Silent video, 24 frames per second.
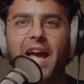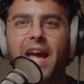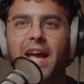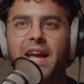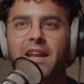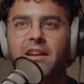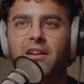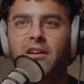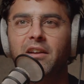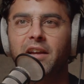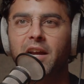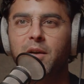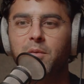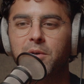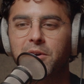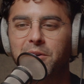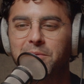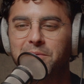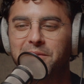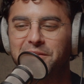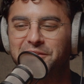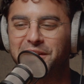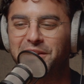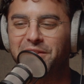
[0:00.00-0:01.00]
And okay,
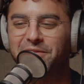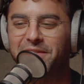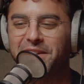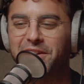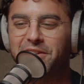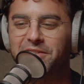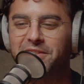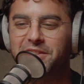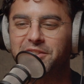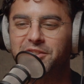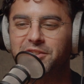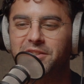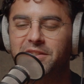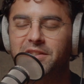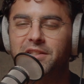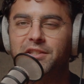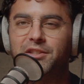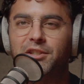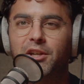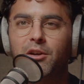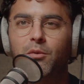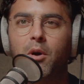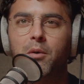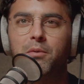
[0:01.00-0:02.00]
welcome to Channel V audition.
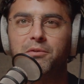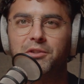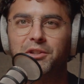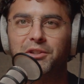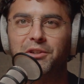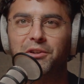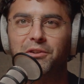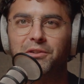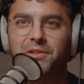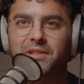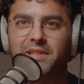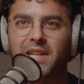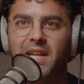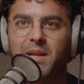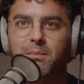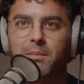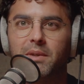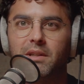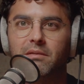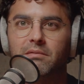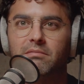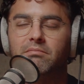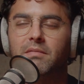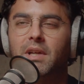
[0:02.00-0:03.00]
So what would you call
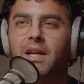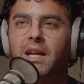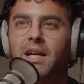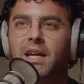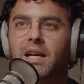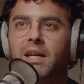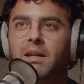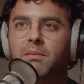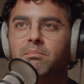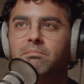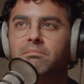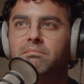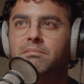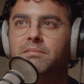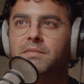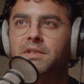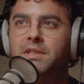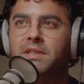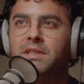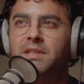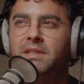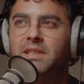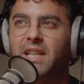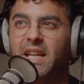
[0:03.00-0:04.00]
semen?
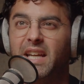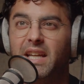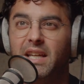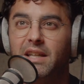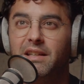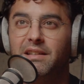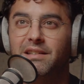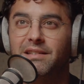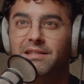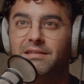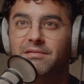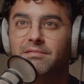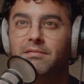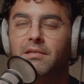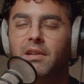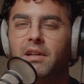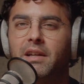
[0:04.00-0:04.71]
Seed?